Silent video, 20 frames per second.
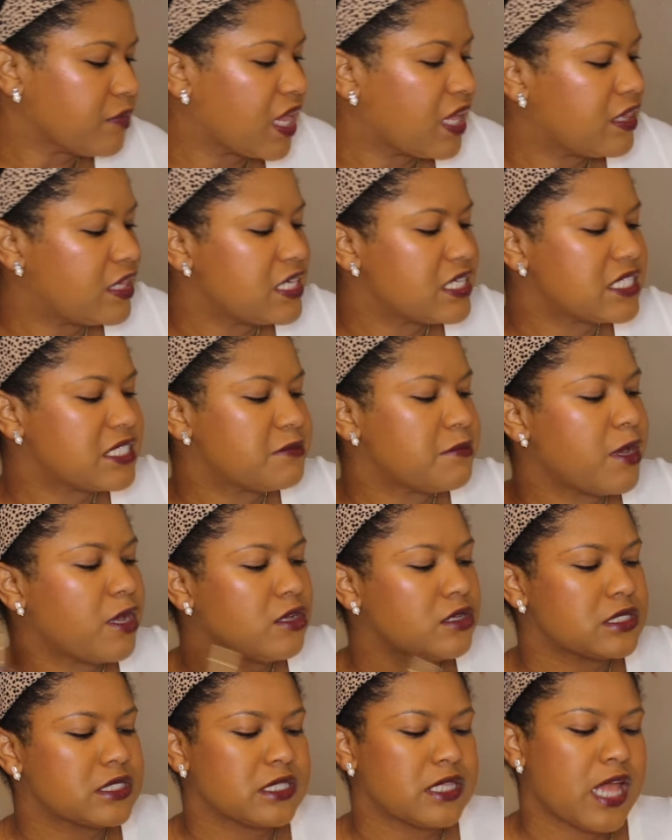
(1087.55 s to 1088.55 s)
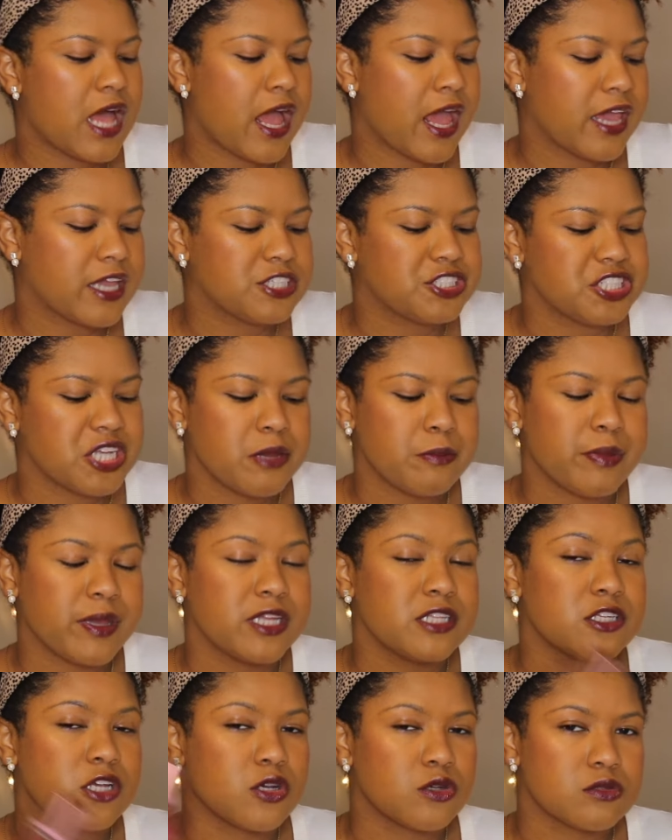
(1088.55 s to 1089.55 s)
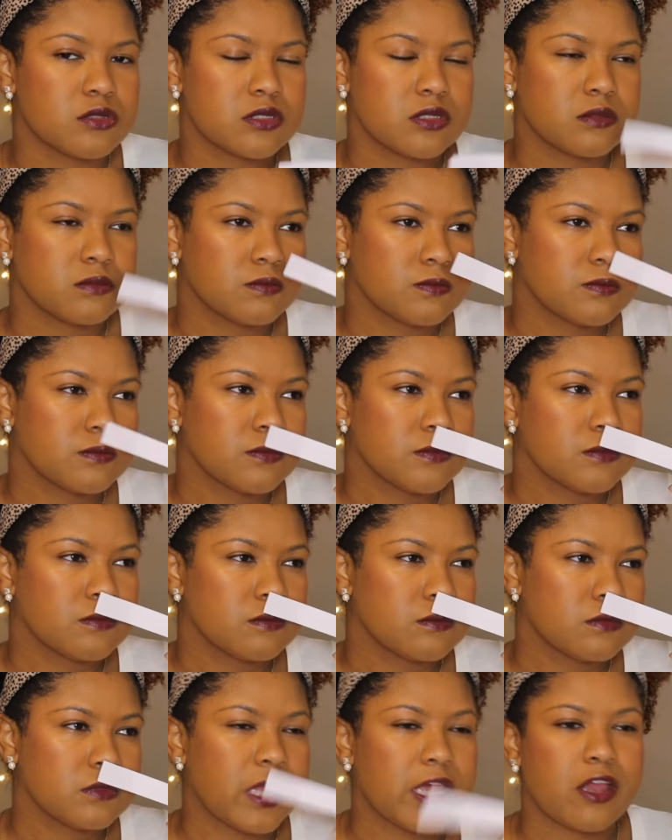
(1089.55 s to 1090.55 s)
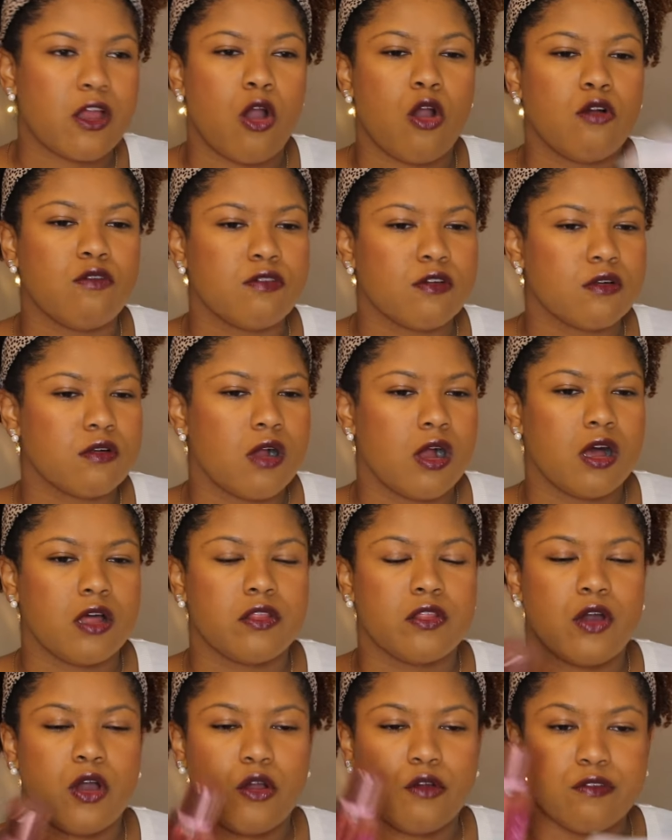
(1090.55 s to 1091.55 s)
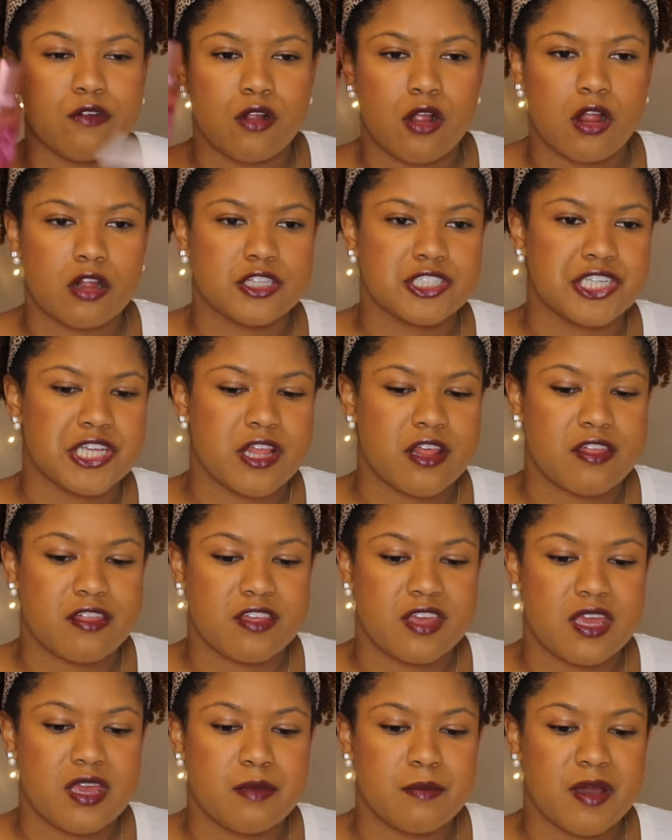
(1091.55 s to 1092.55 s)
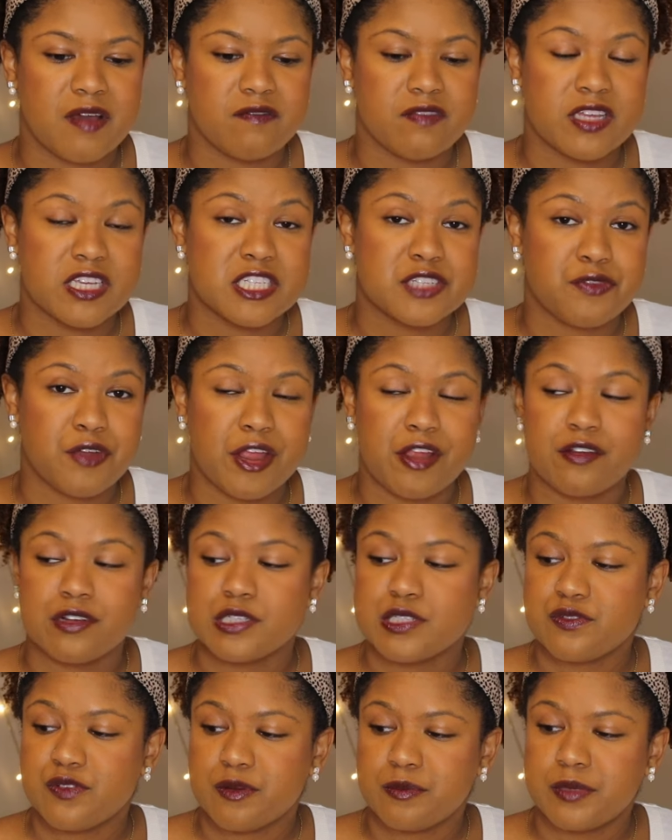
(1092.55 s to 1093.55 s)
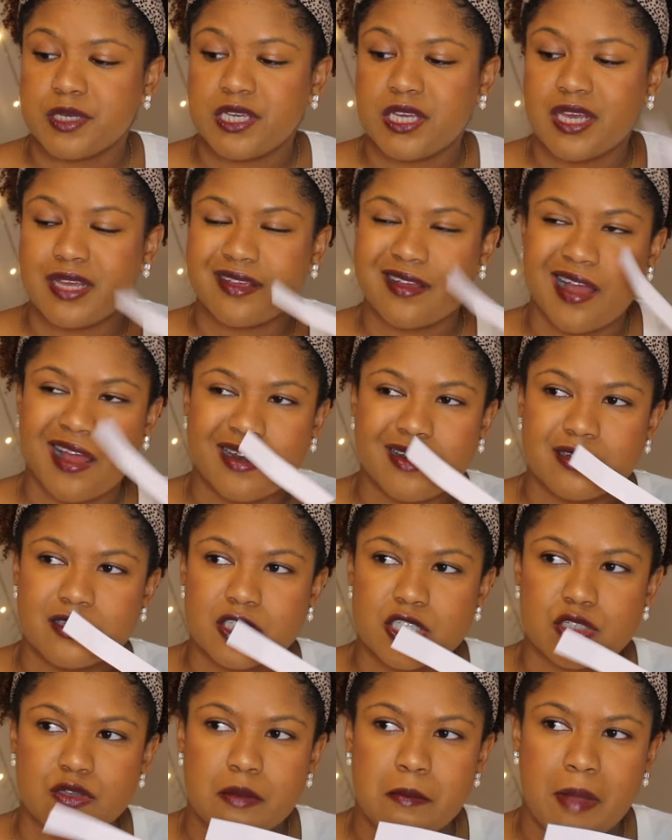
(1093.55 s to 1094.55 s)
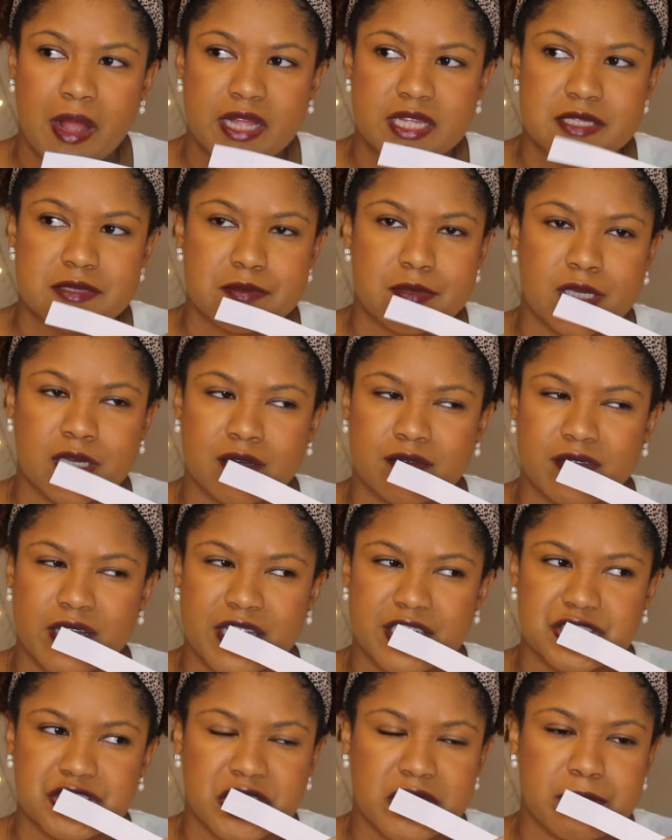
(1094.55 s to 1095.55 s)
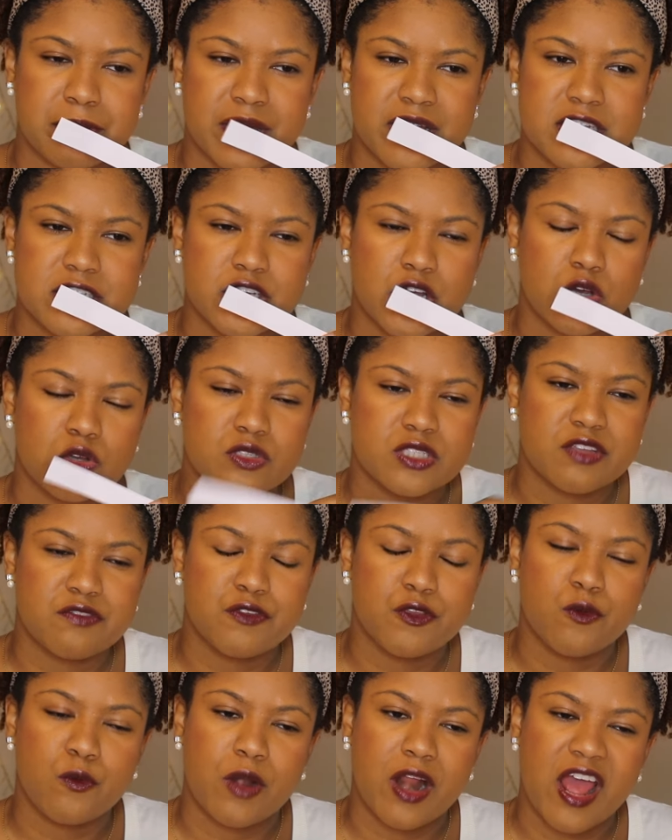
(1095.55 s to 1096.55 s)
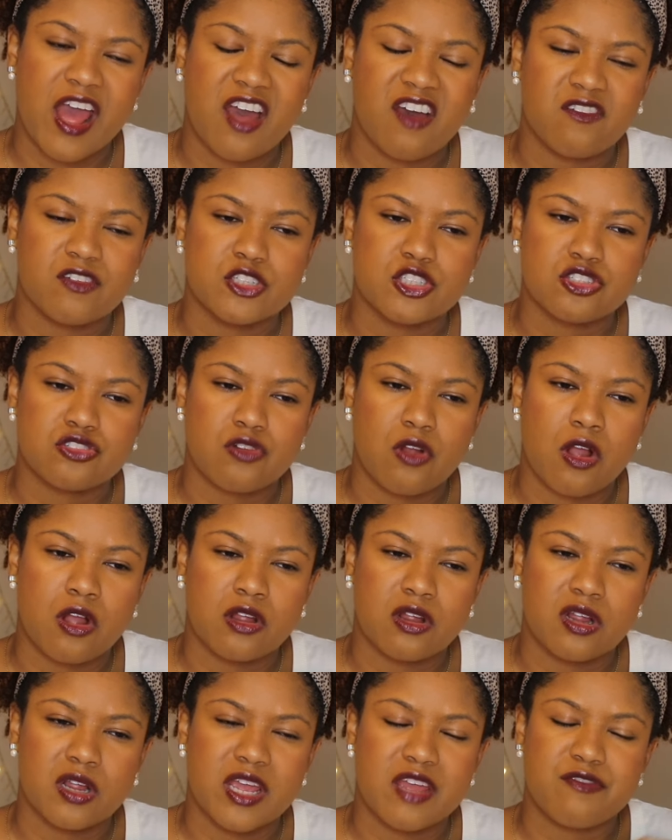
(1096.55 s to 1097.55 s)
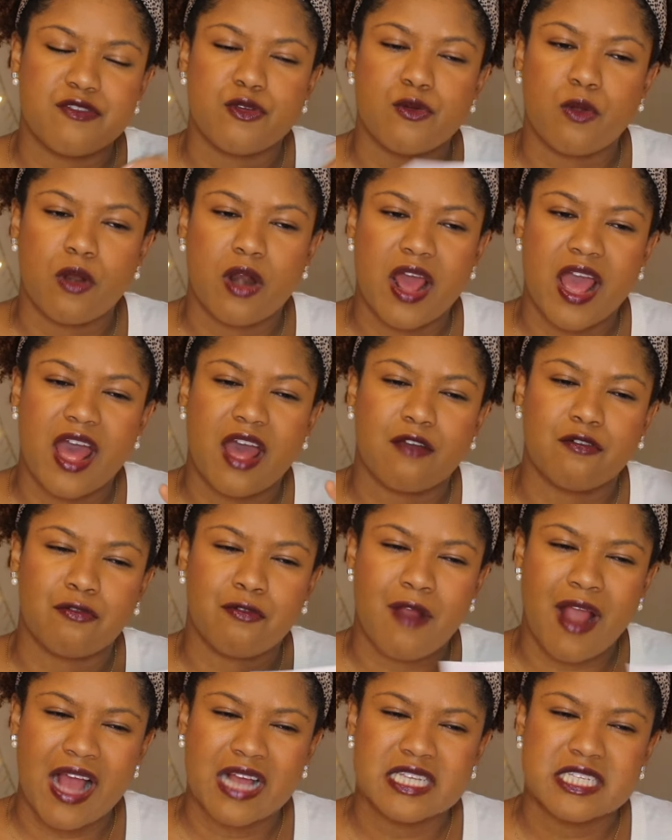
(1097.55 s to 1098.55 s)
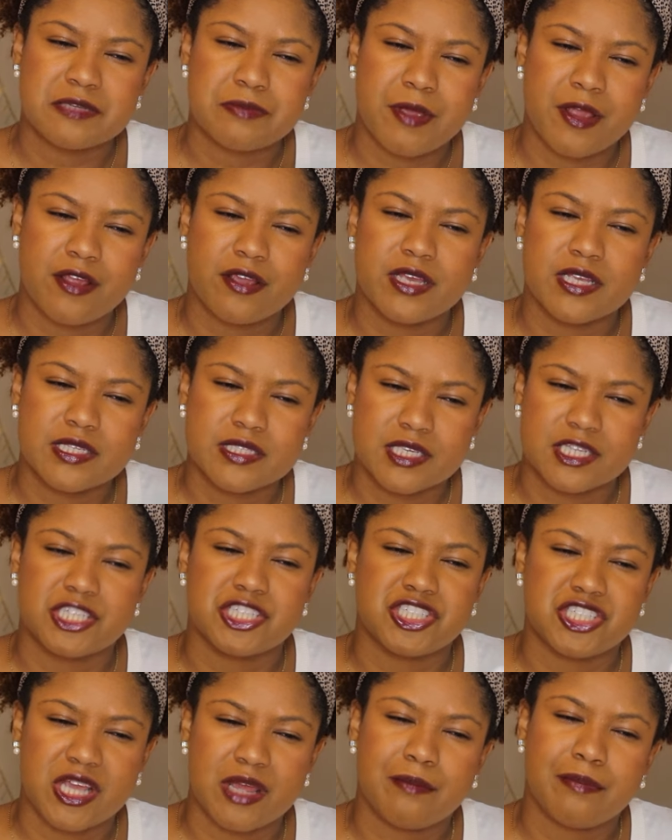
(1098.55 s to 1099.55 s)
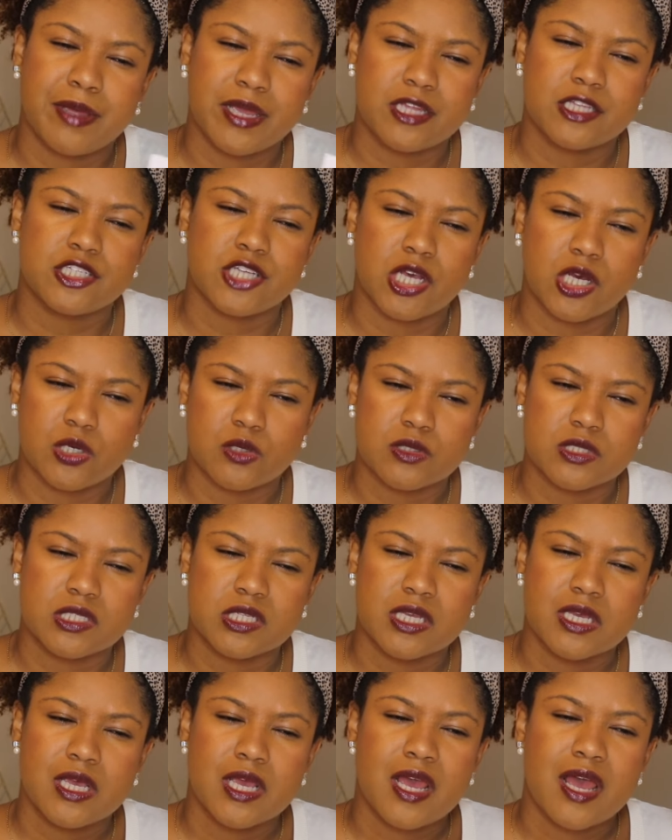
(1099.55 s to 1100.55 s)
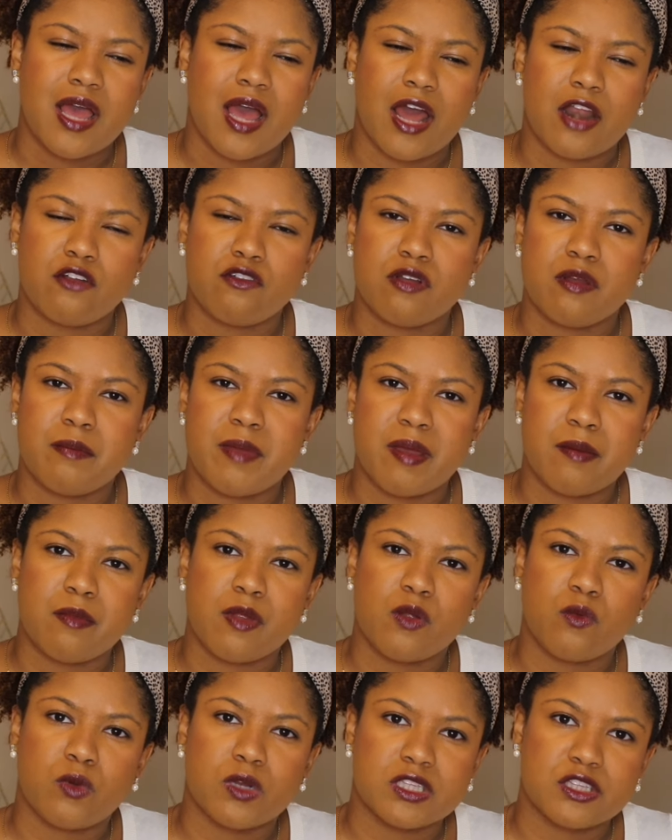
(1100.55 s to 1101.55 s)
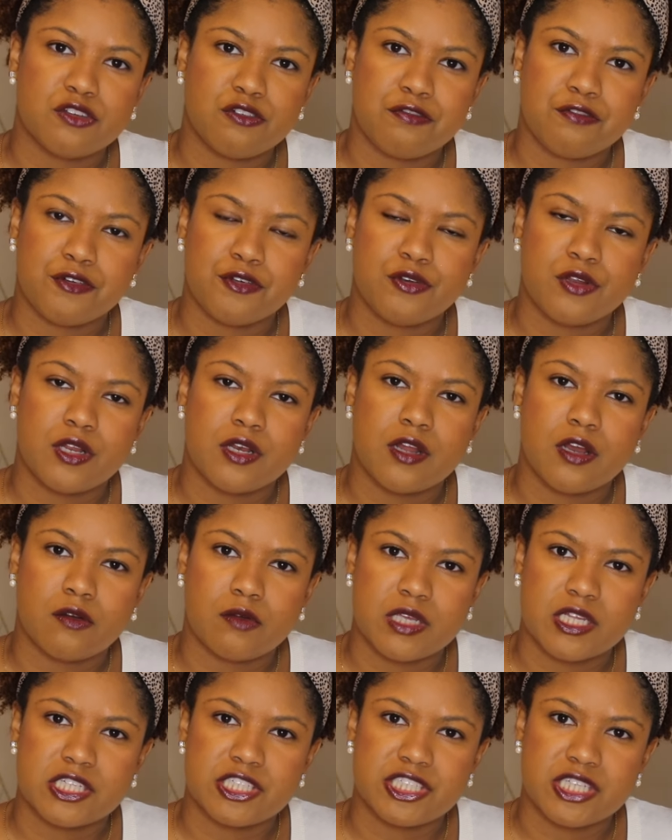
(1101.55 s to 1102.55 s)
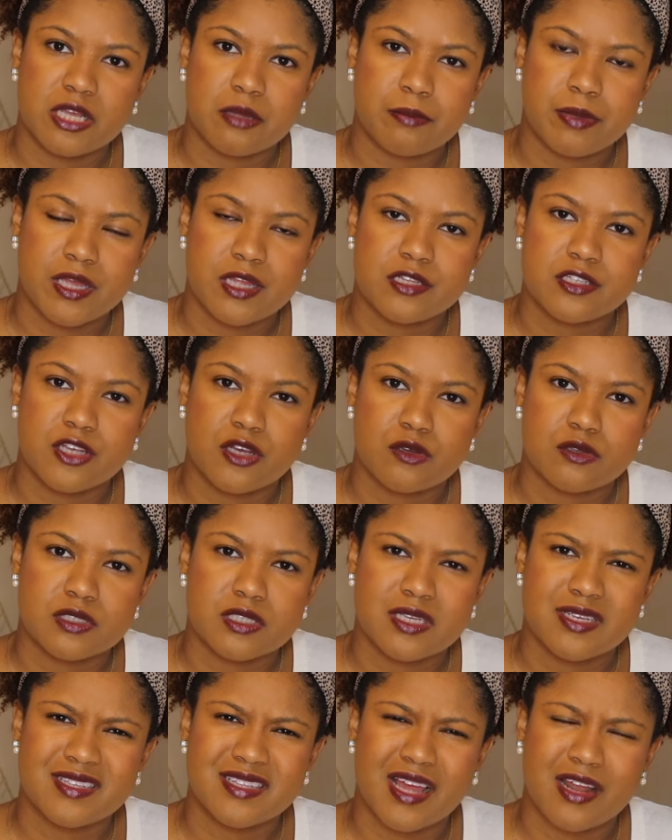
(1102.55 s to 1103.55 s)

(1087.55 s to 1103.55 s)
this smells like champagne toast like overall the overarching theme of this fragrance for me it kind of just reminds me of like champagne toast if you were to have a stronger if you were to have raspberries in champagne toast I don't remember what the fruity note in champagne toast is.